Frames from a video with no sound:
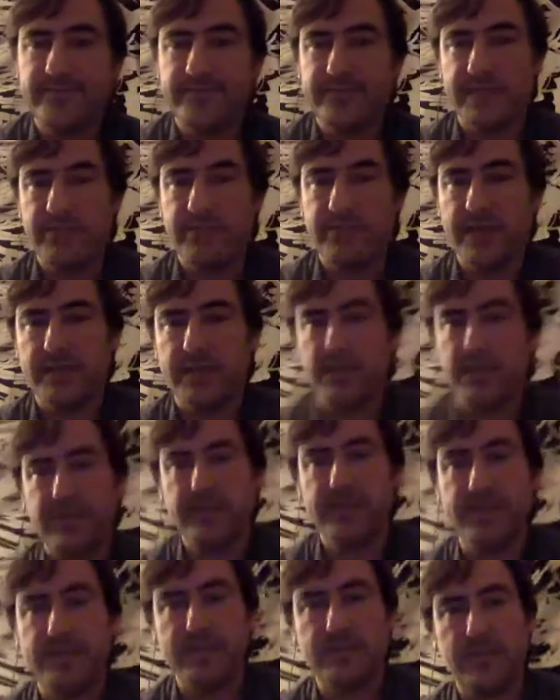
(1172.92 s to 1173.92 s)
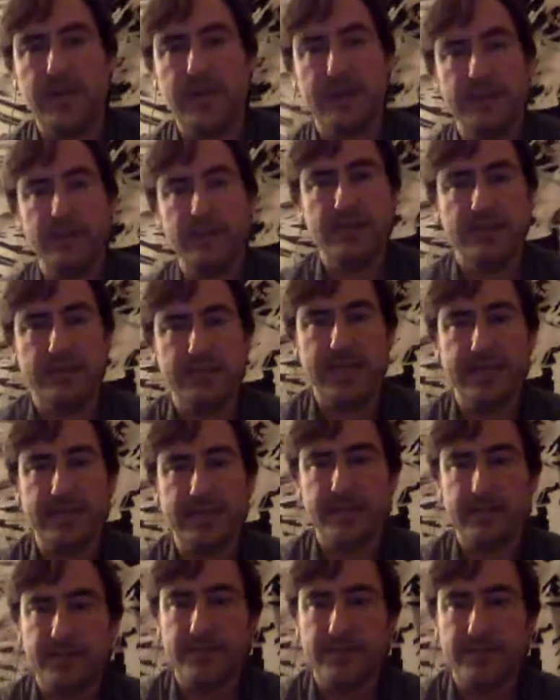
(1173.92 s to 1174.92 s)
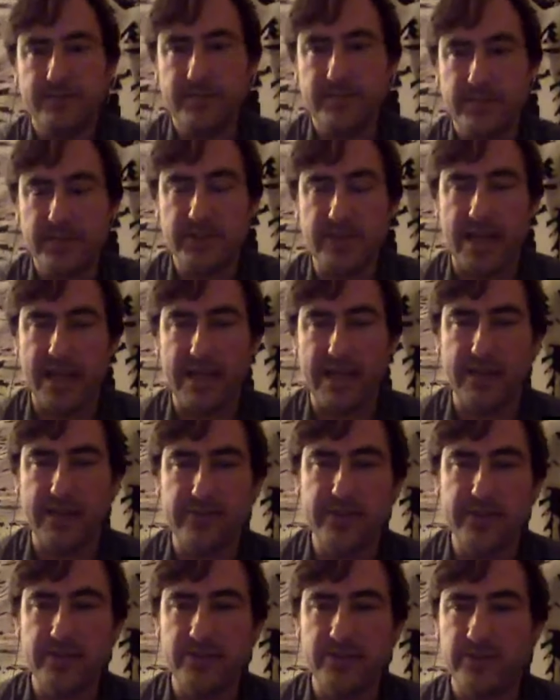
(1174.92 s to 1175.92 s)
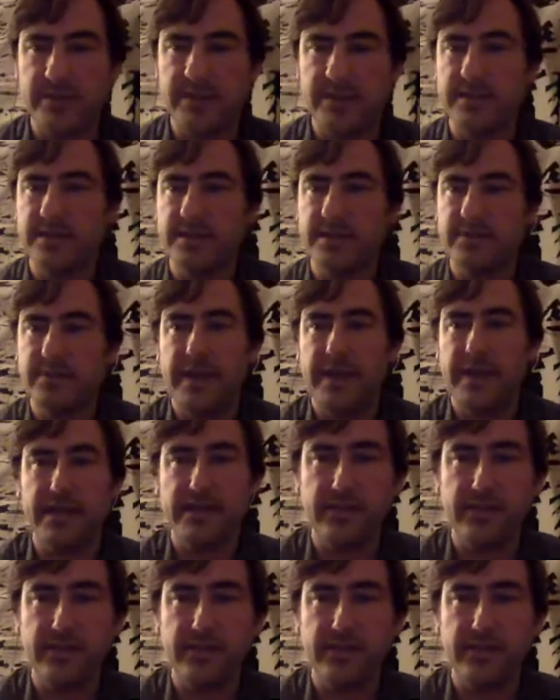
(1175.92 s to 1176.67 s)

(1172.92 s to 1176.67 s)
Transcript: especially if it's in Spanish, because there's not a lot of resources in Spanish